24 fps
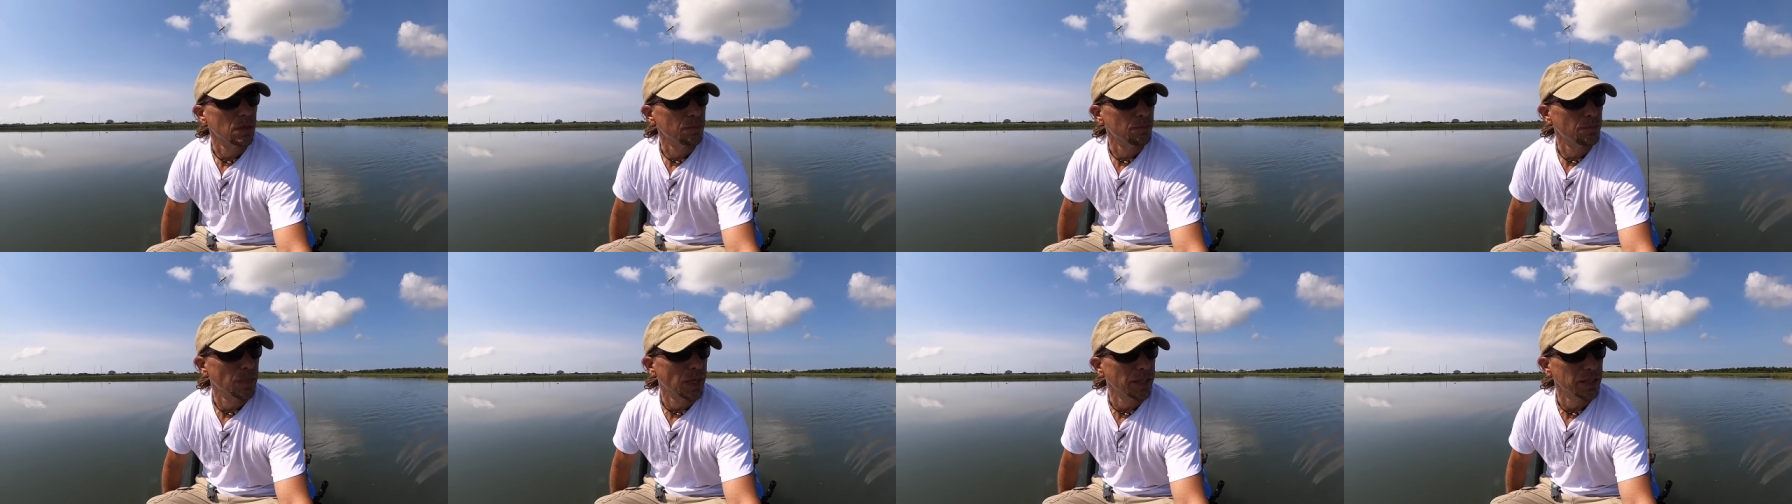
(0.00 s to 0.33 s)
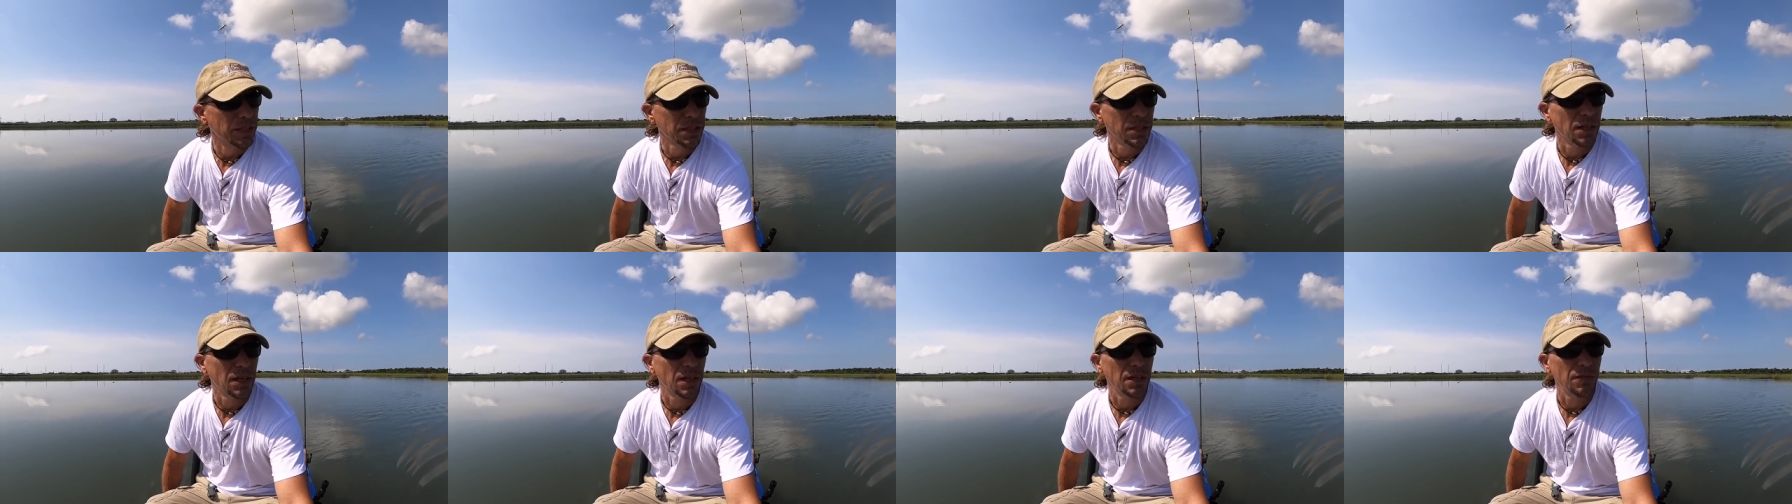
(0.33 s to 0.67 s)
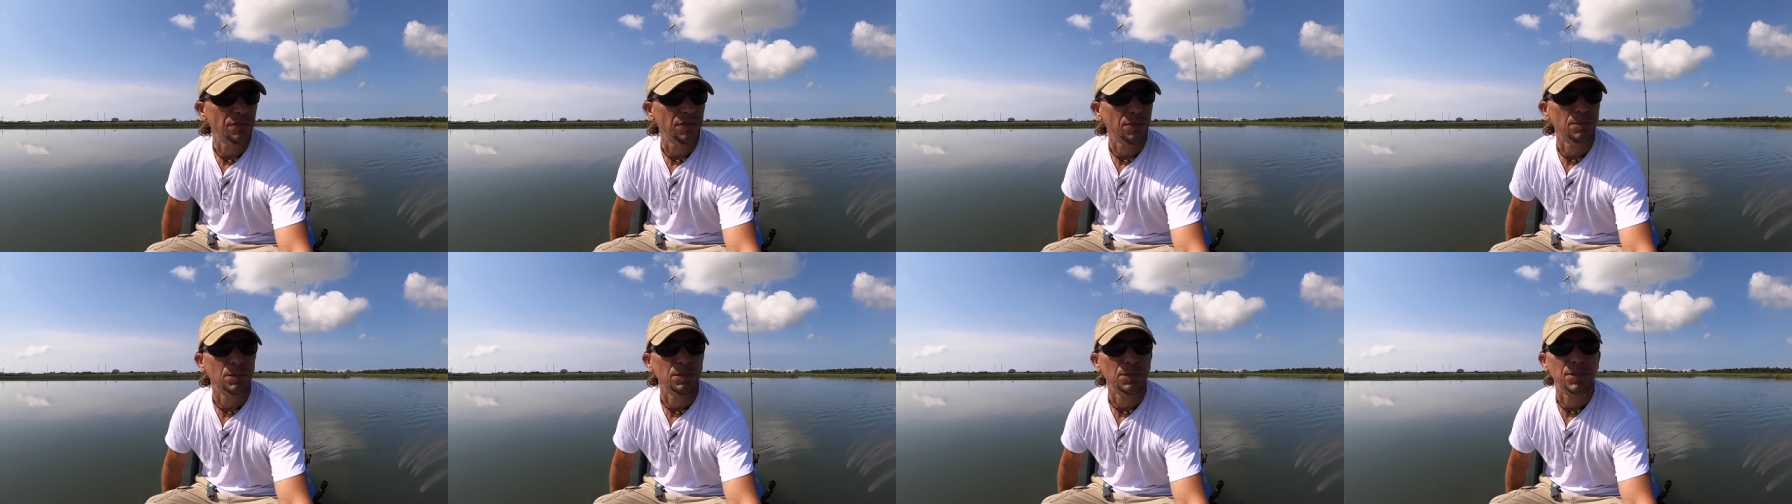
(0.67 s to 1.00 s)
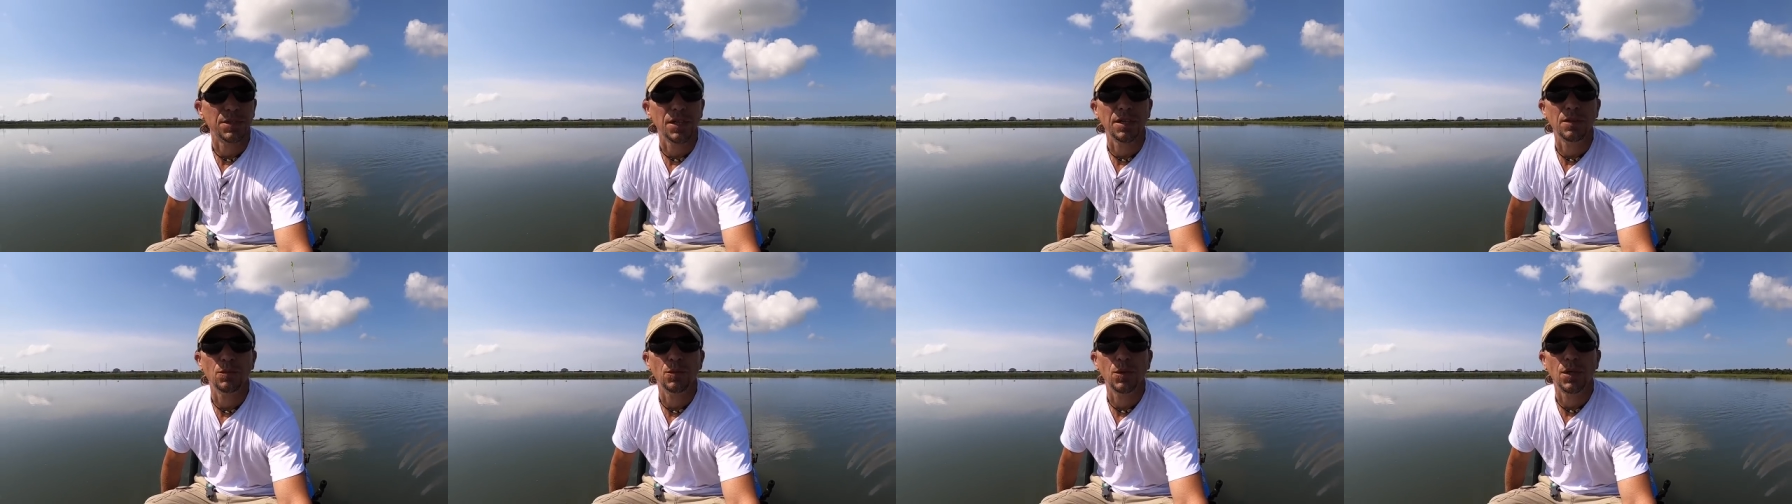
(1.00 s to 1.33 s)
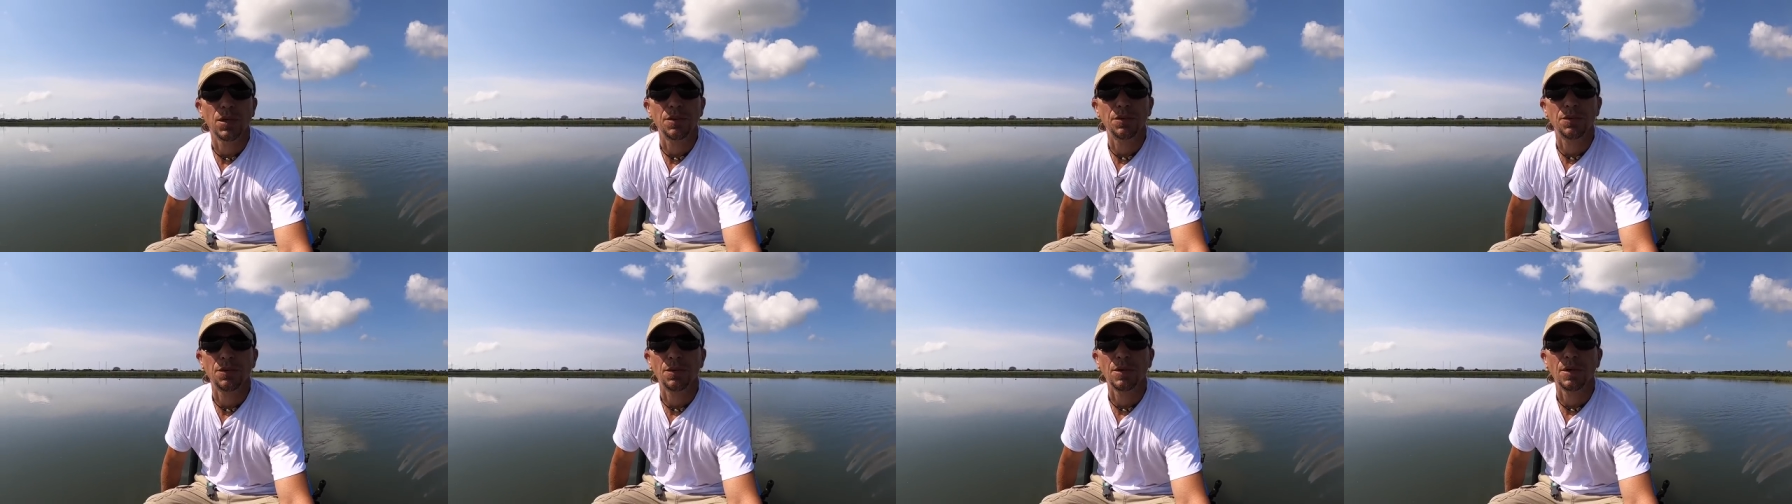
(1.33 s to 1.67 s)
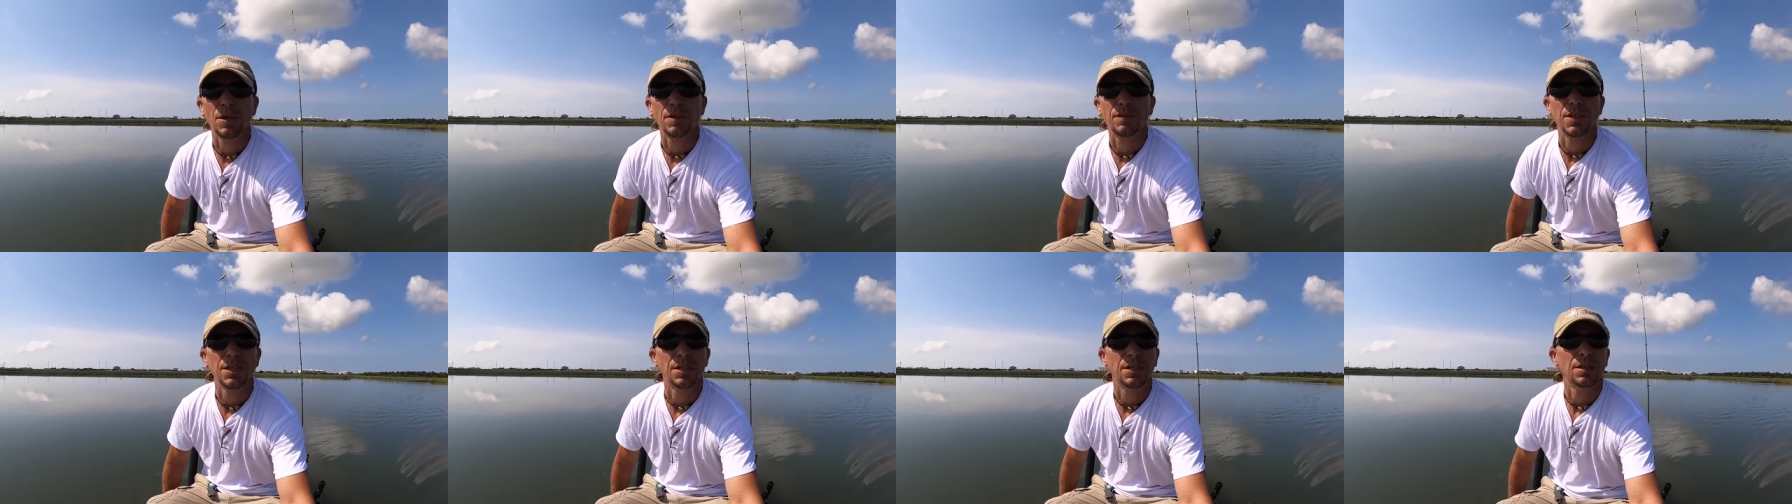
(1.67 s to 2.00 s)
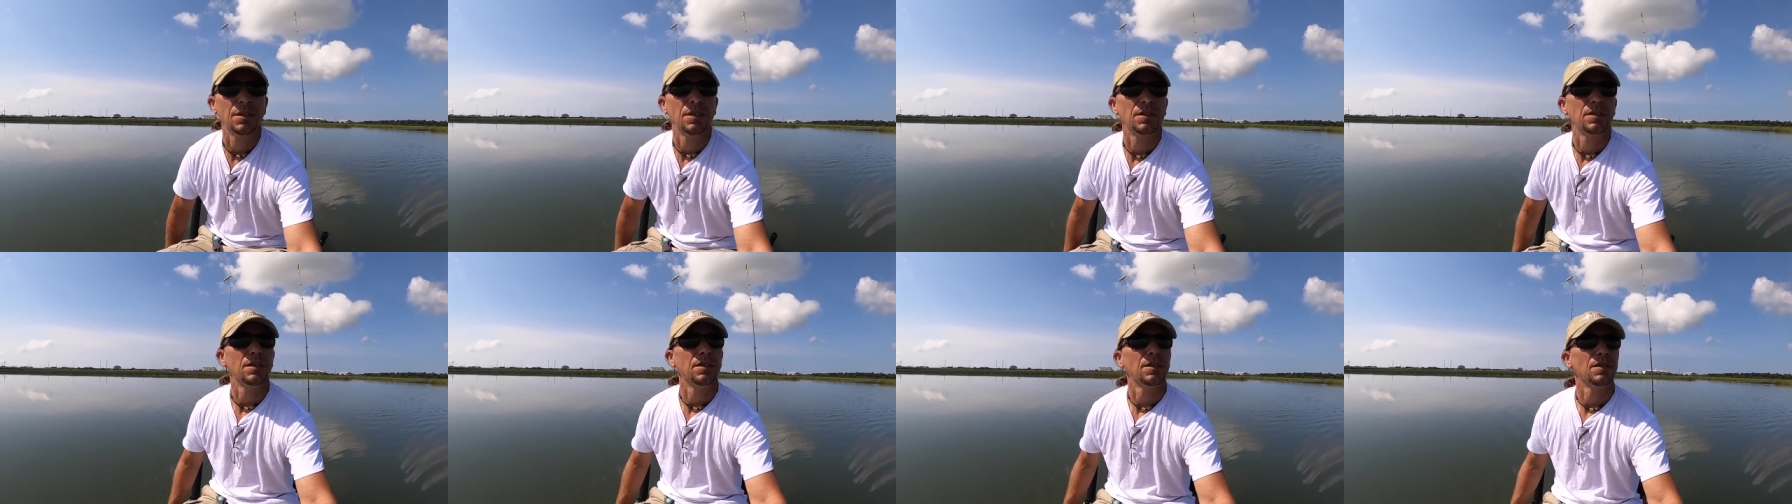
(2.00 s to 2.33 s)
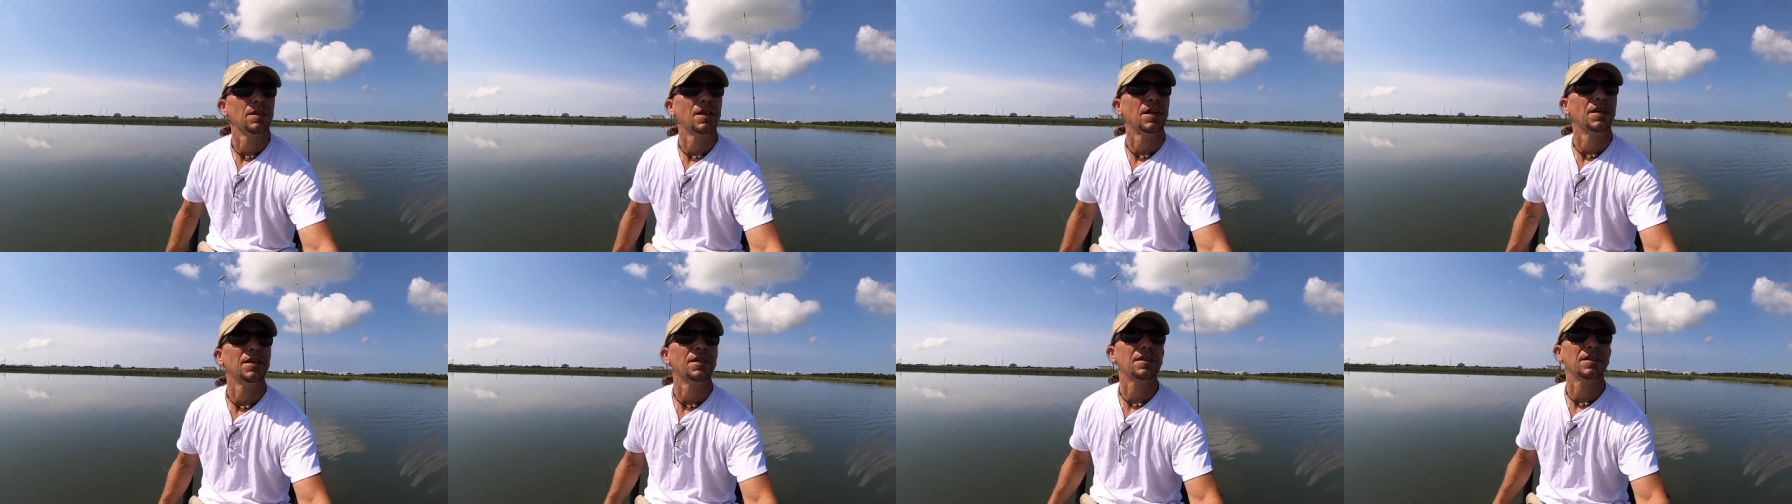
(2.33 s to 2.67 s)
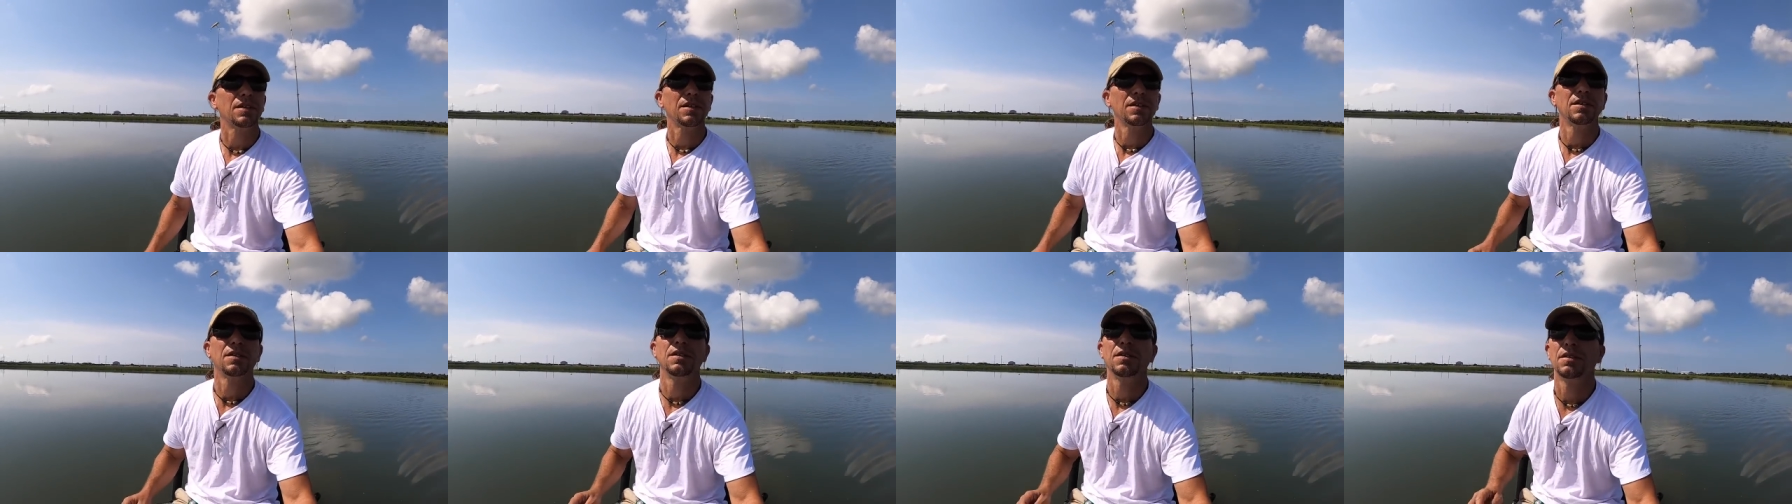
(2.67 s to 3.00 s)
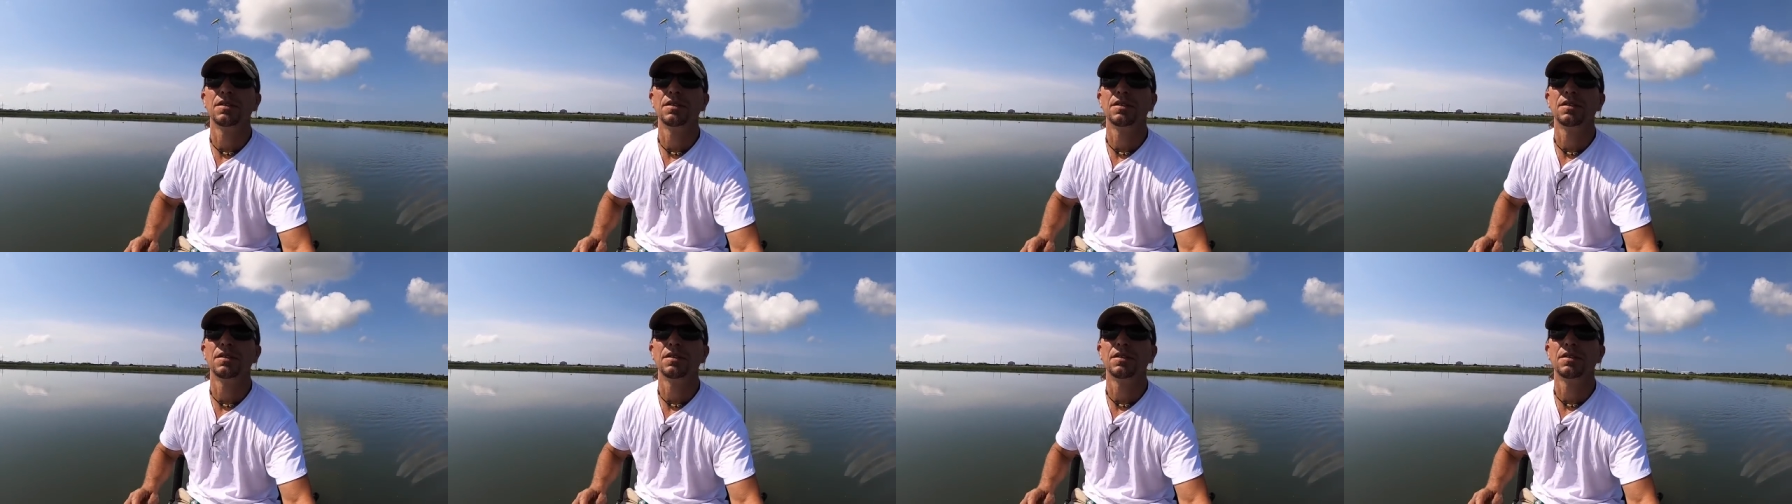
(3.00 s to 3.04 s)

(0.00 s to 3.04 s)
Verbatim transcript: Mike and I from day one thought of it like